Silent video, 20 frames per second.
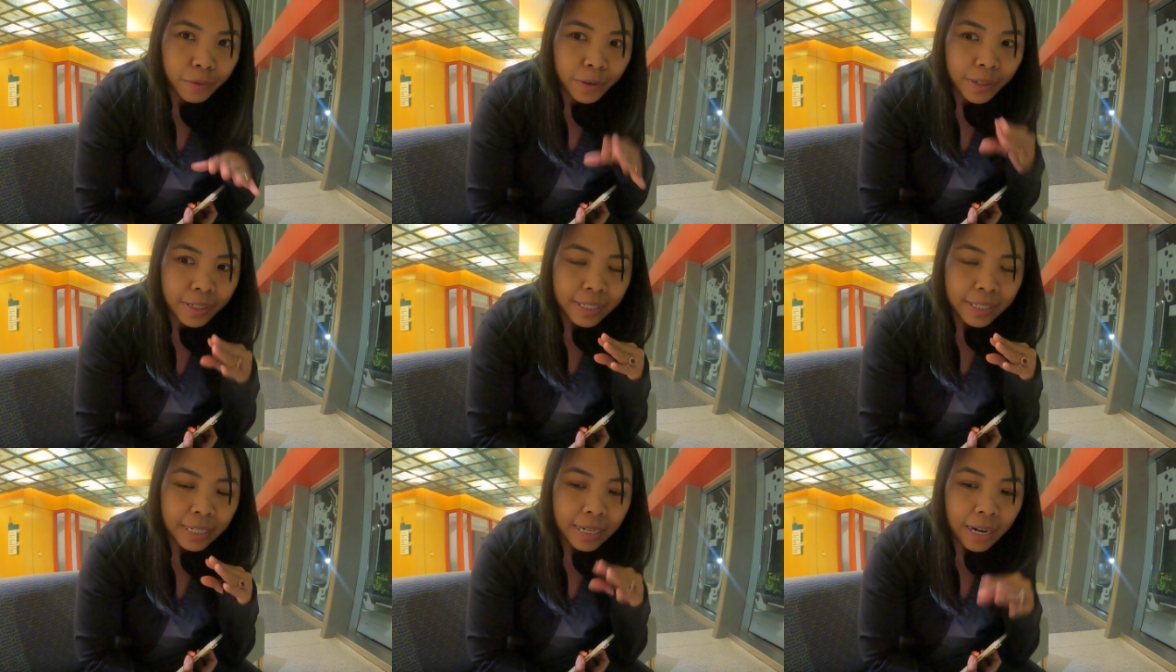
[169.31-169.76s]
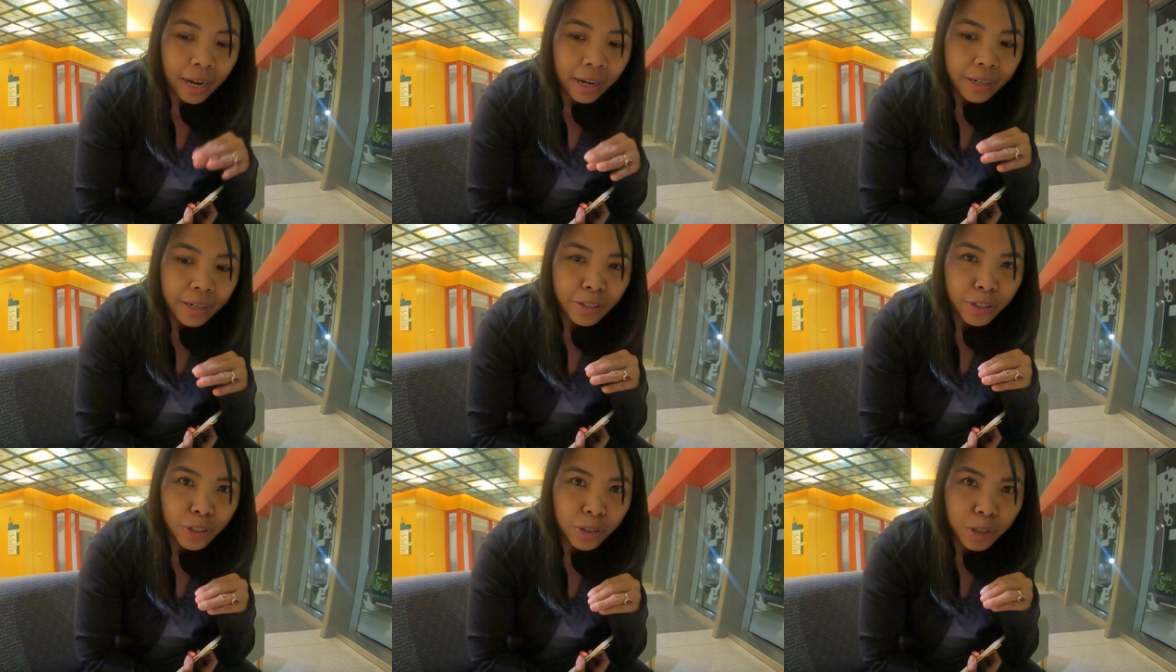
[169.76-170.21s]
for
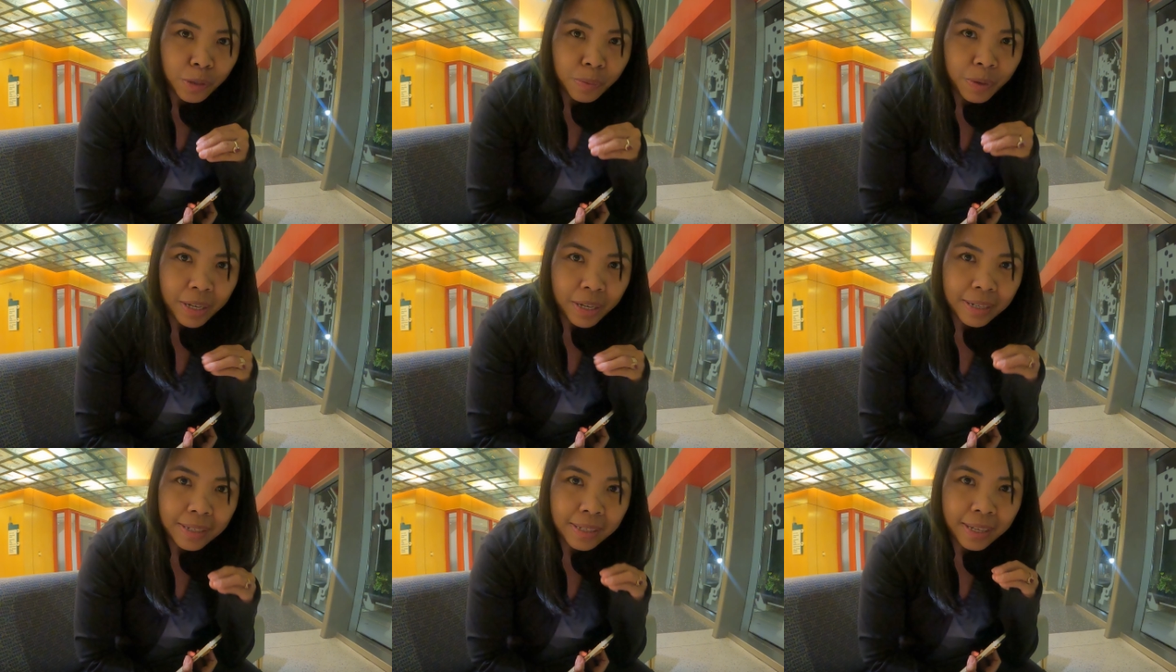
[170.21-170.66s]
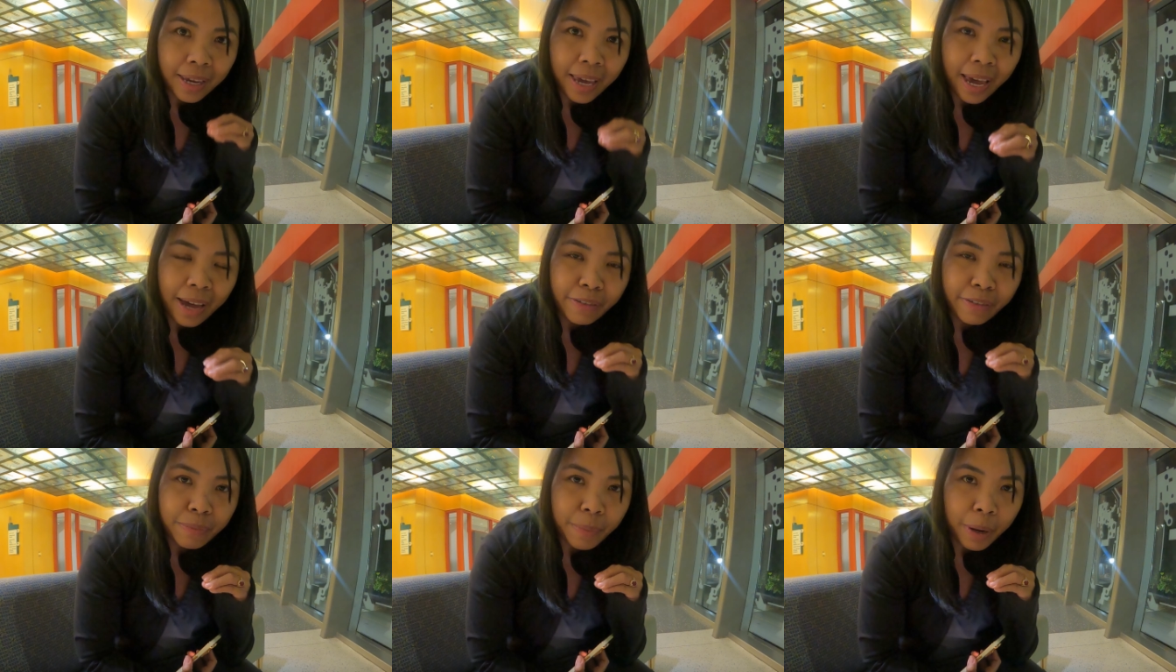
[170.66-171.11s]
tonight just because I
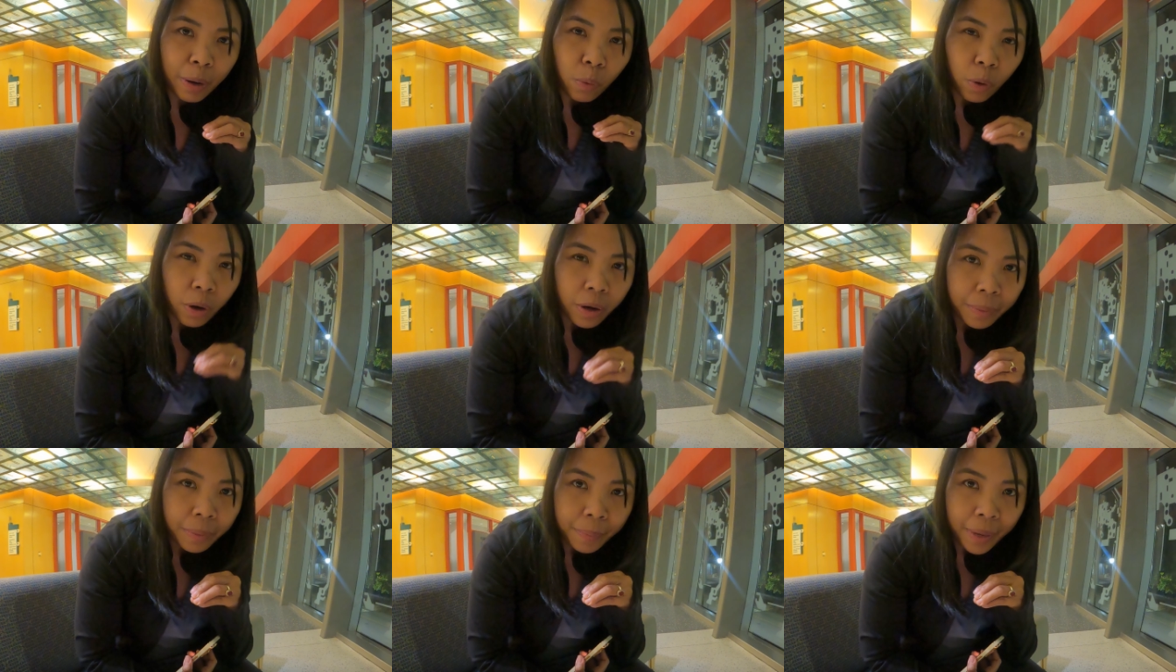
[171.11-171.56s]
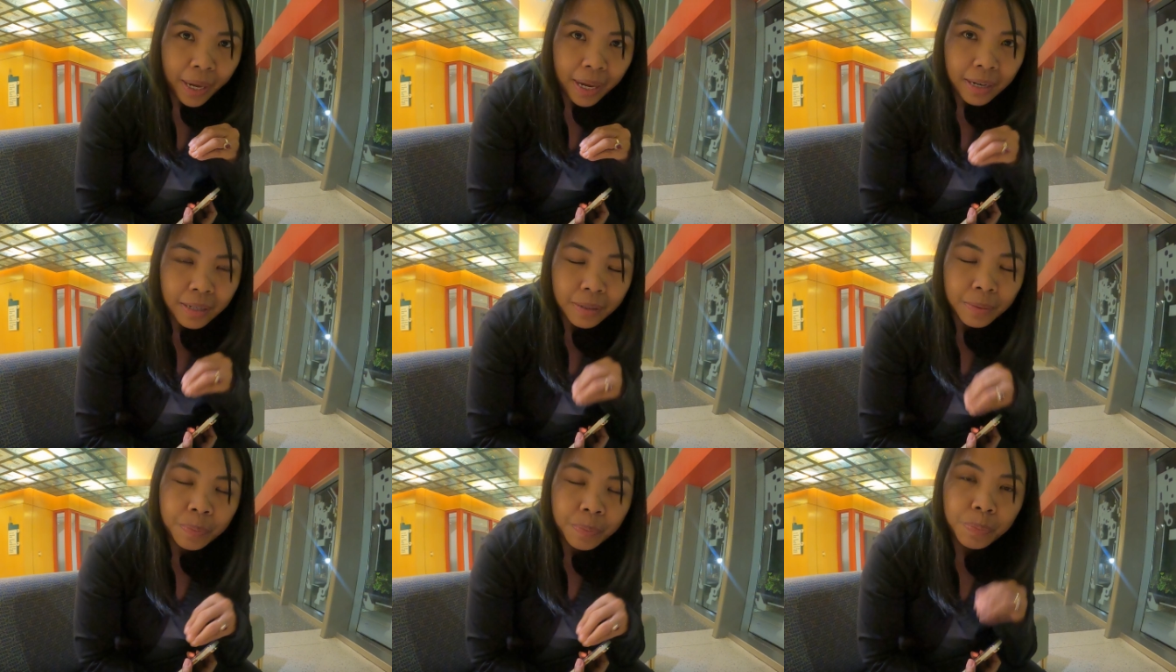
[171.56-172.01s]
have my
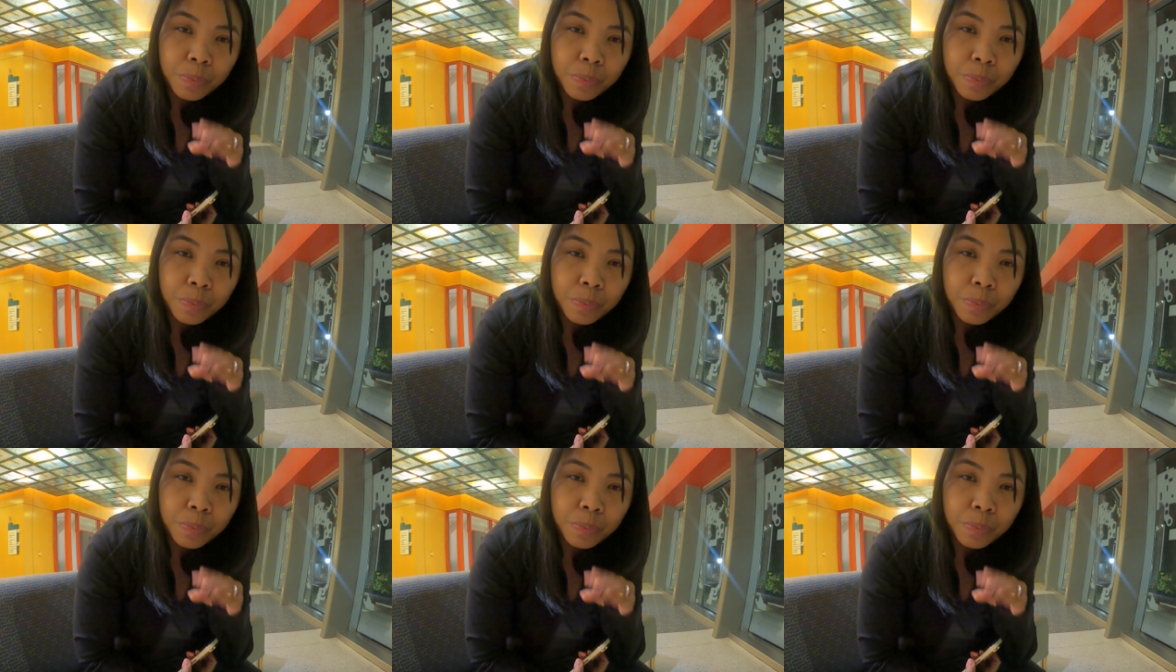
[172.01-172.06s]
workmate,